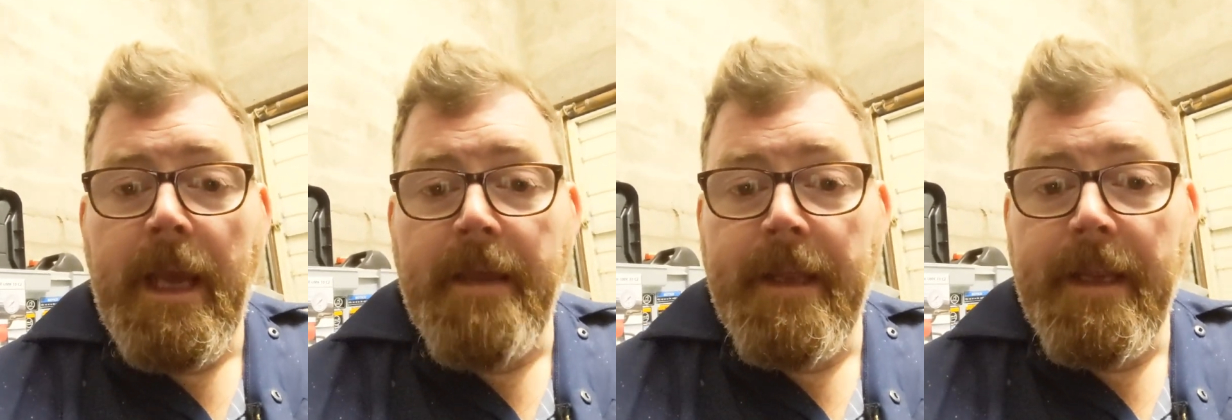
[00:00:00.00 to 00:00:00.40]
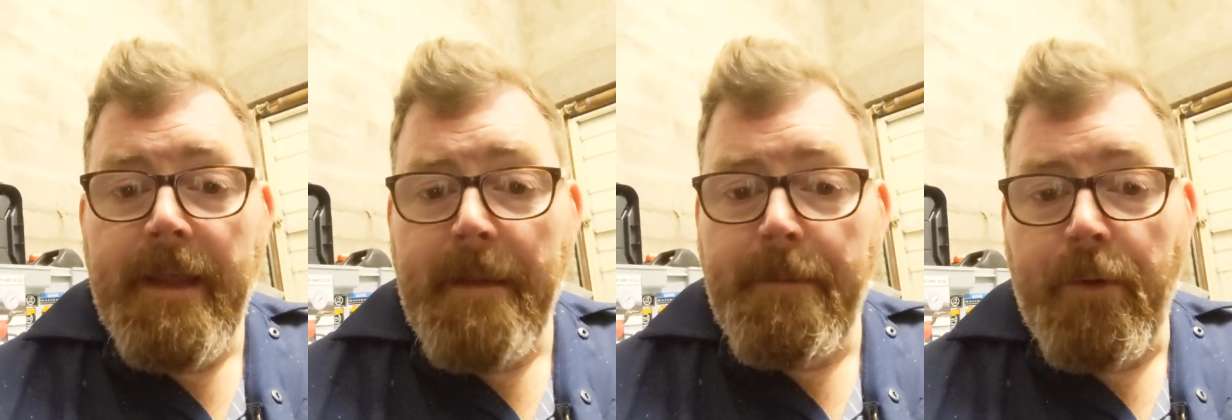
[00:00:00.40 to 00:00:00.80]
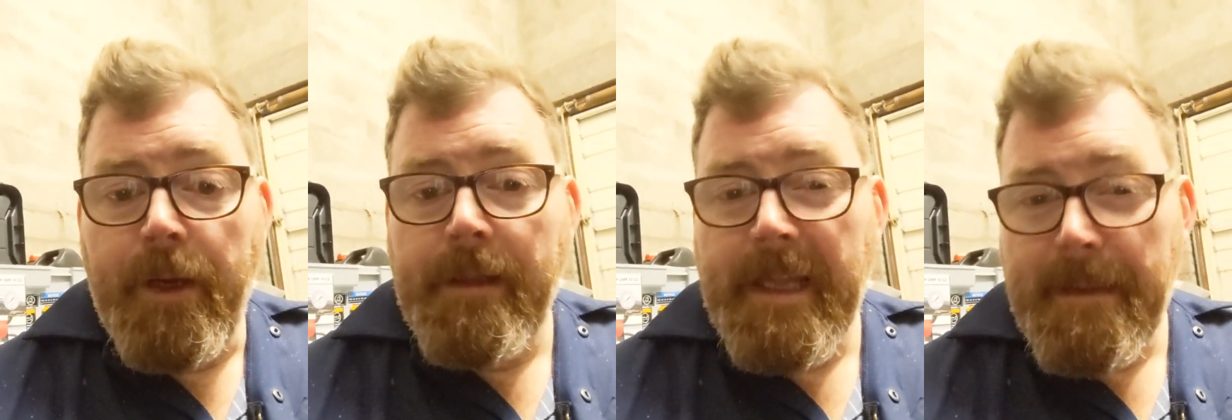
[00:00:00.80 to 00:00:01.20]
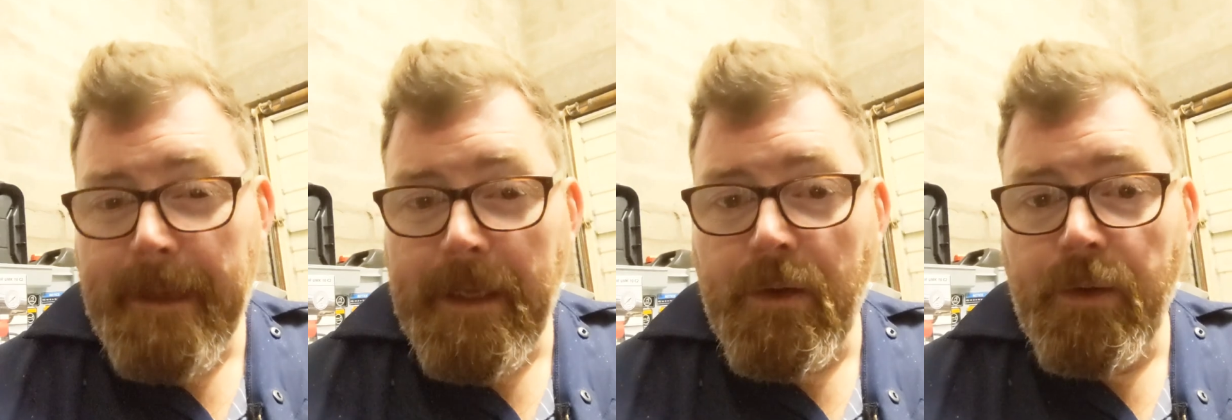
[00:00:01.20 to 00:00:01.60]
And then at that point, let the
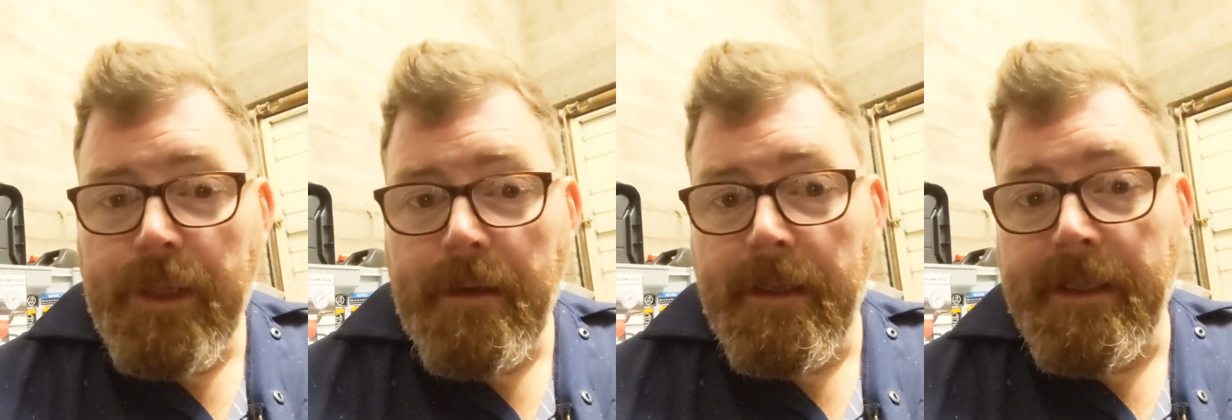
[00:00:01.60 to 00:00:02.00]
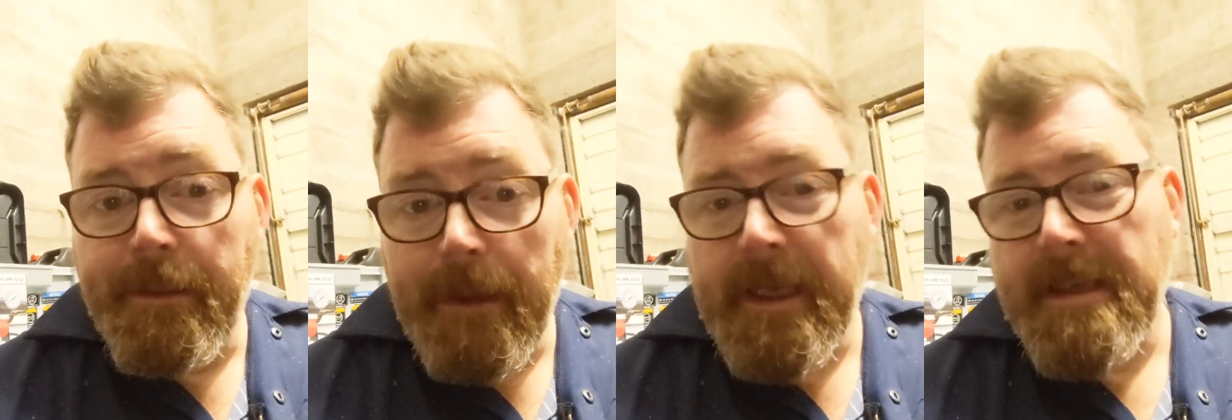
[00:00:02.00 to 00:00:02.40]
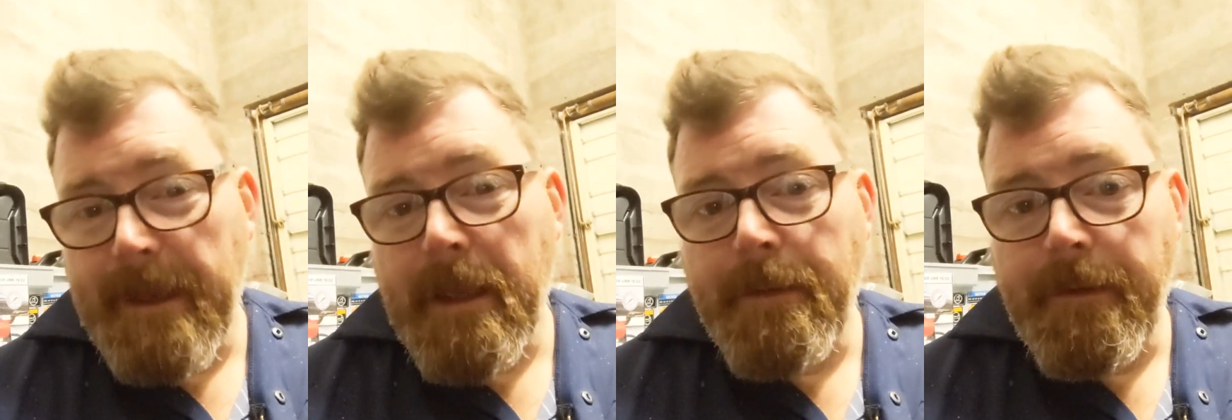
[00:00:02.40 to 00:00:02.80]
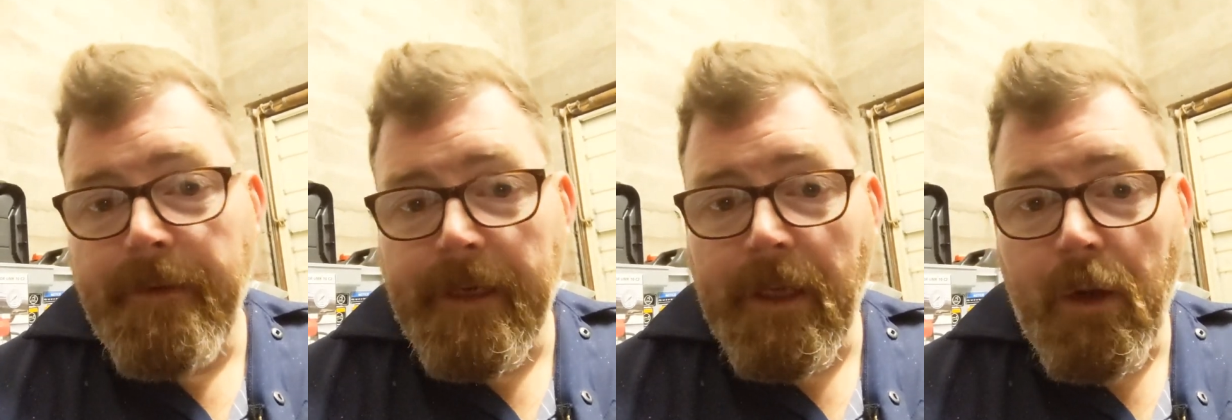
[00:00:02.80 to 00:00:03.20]
bike cool down a little bit because the bike will be
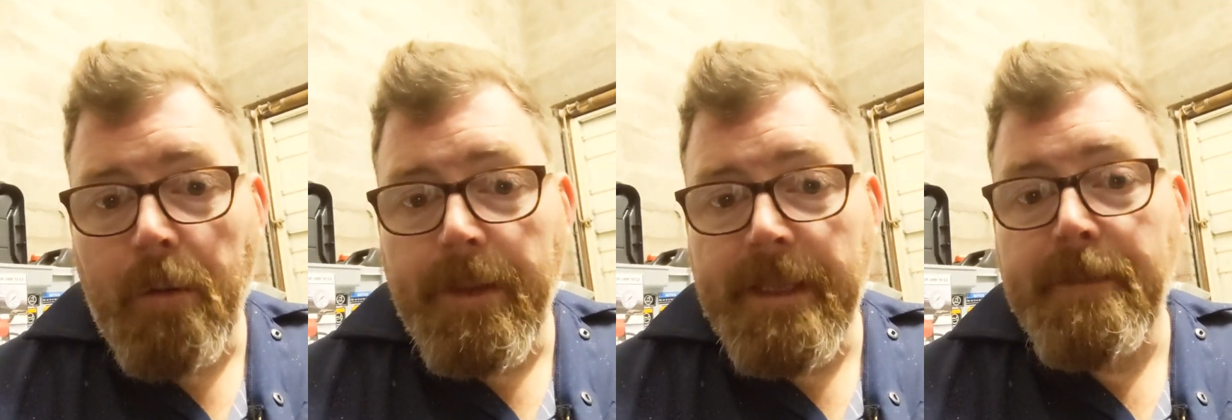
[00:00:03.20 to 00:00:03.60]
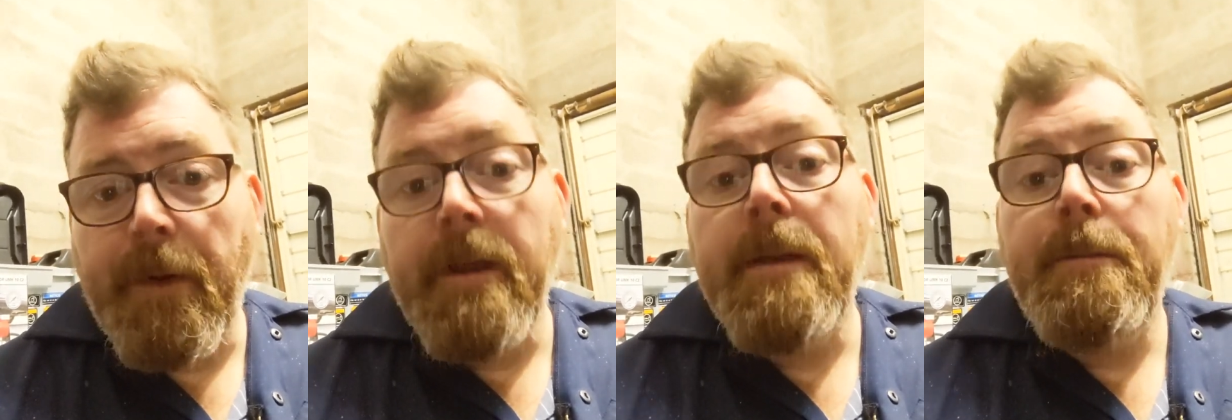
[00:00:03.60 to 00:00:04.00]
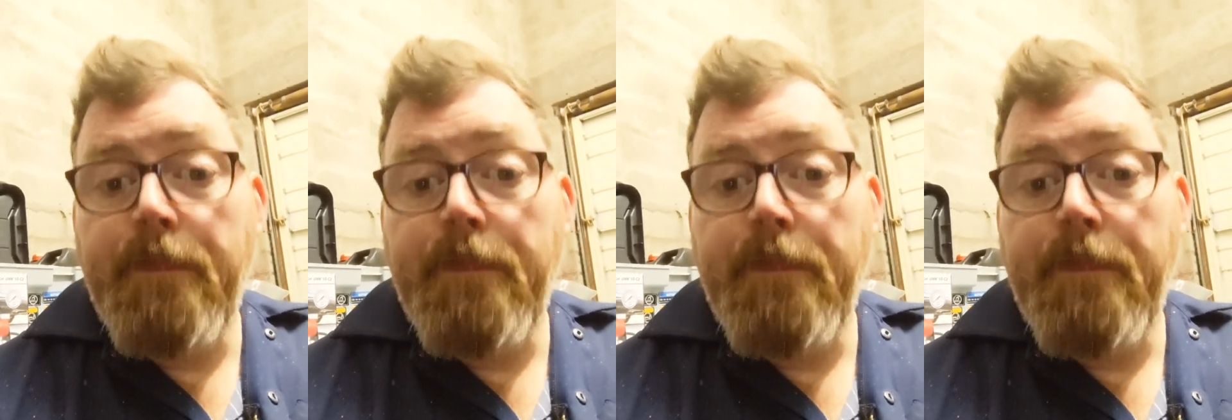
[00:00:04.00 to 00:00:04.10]
fairly hot by this point.